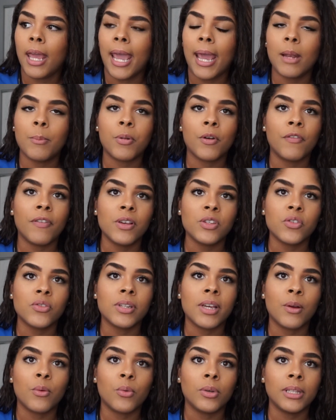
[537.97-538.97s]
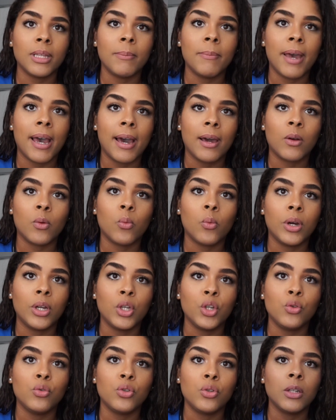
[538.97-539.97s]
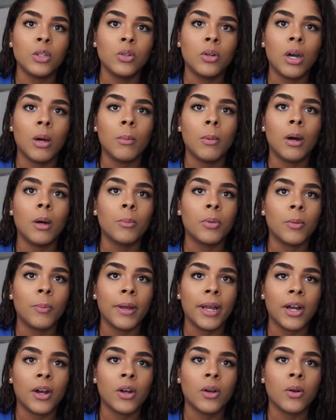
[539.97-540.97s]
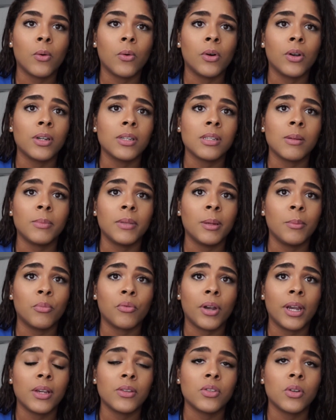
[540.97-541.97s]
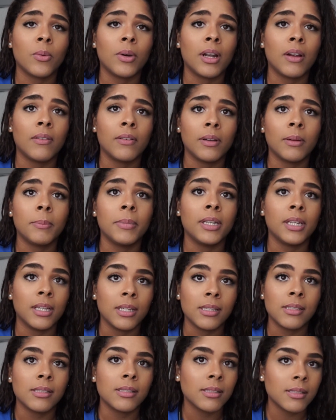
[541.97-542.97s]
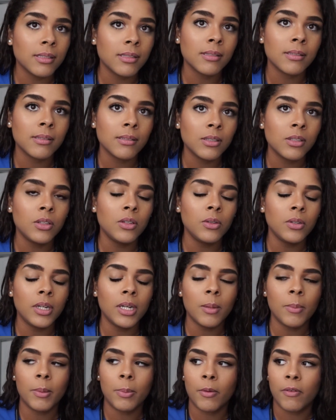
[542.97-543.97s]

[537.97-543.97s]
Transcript: And professors get really mad when you come unprepared or something breaks or whatever, because you need to be